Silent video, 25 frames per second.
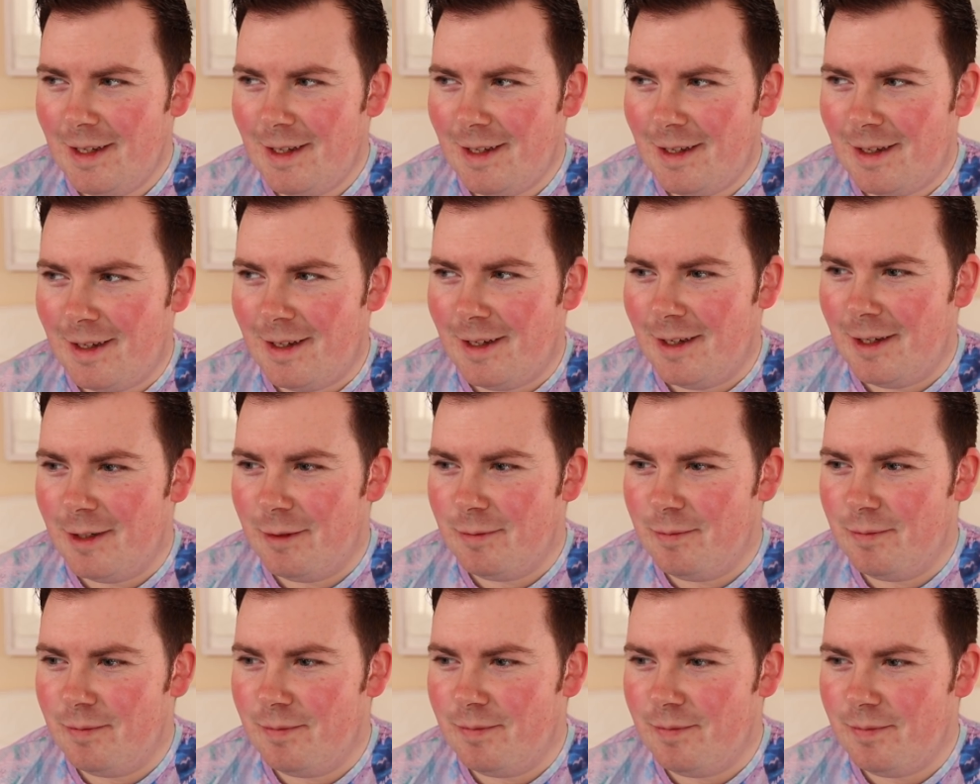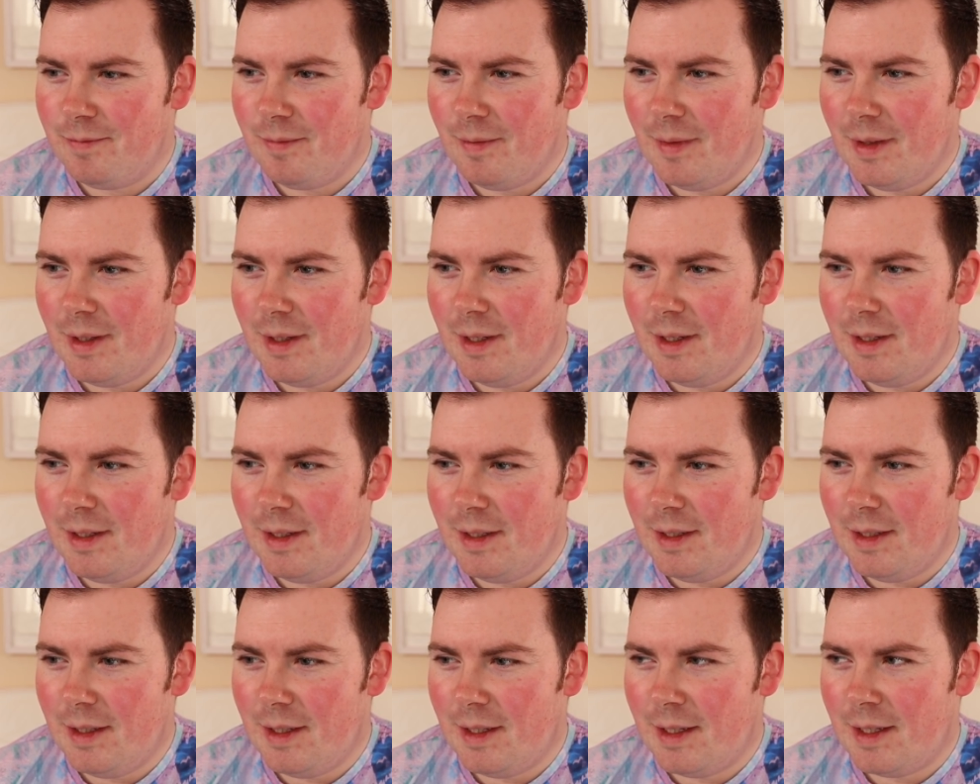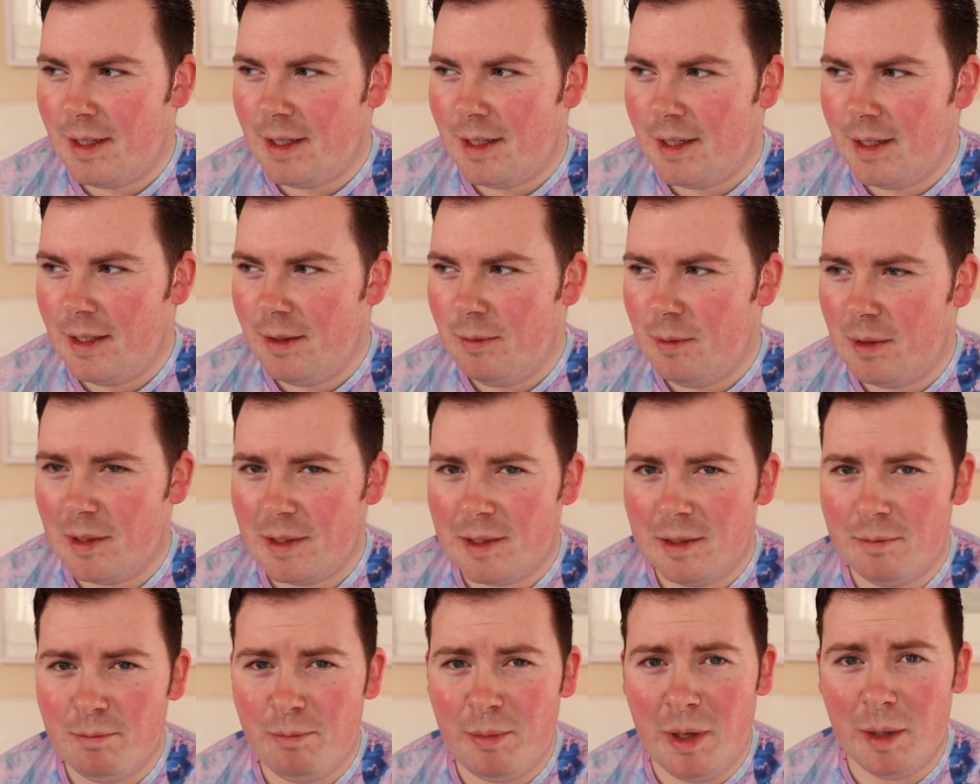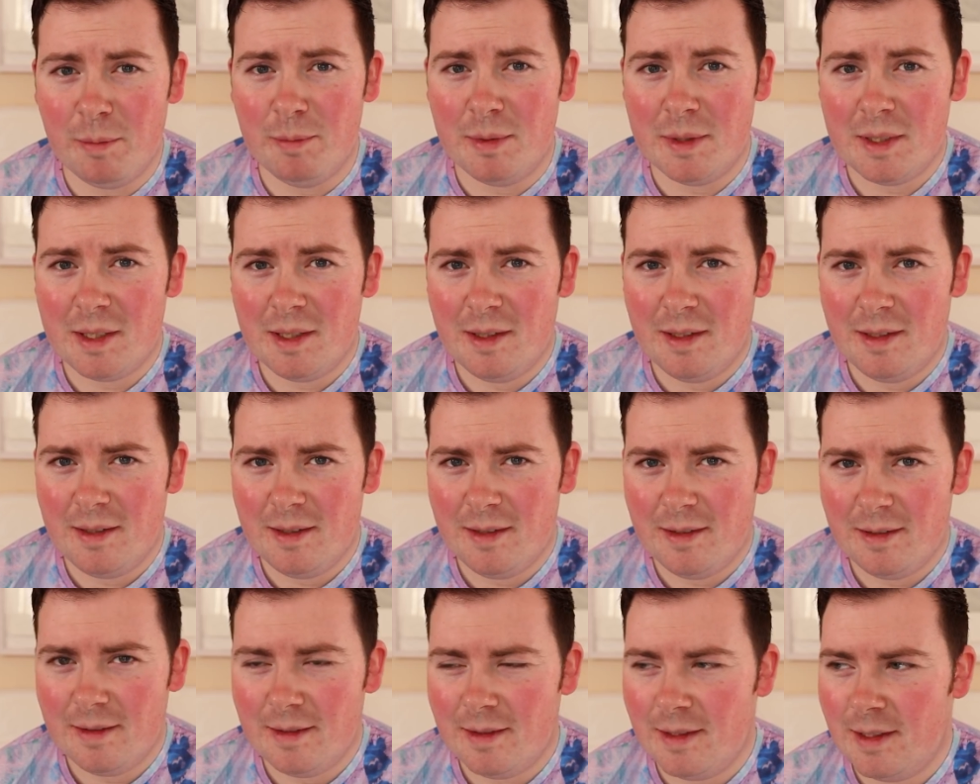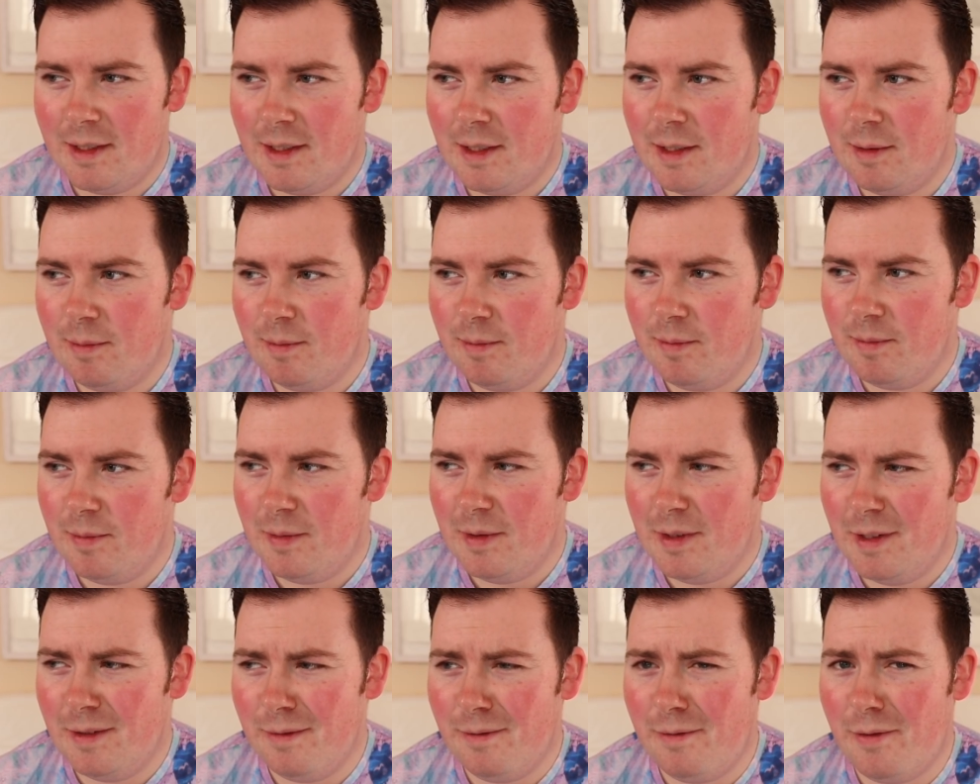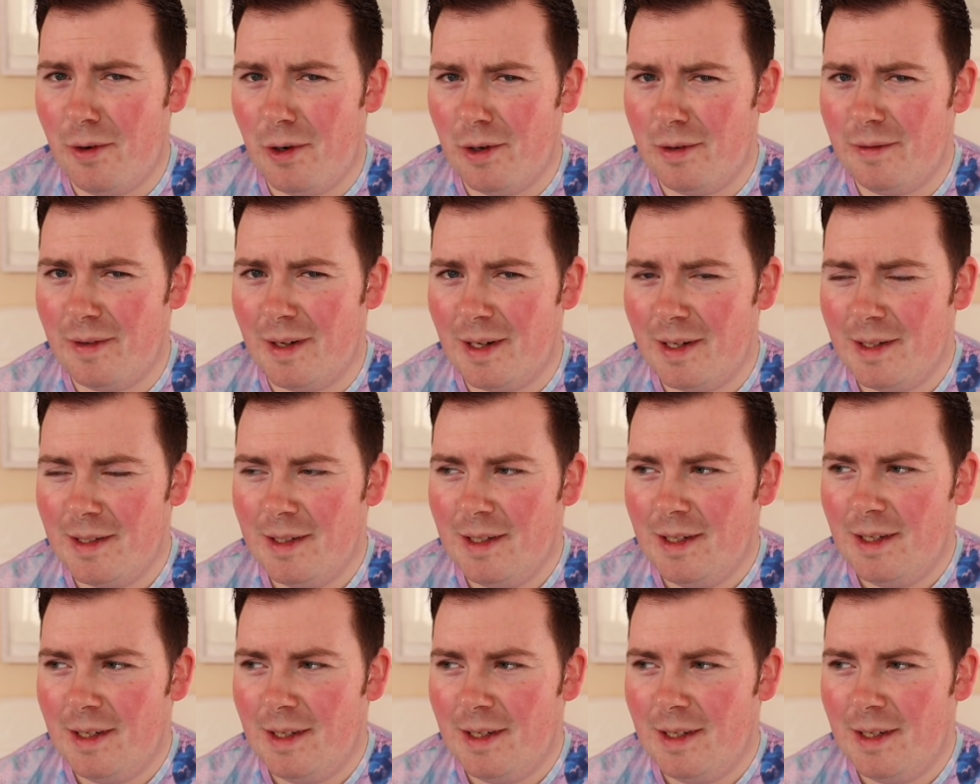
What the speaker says: I worked in pubs in Forfar.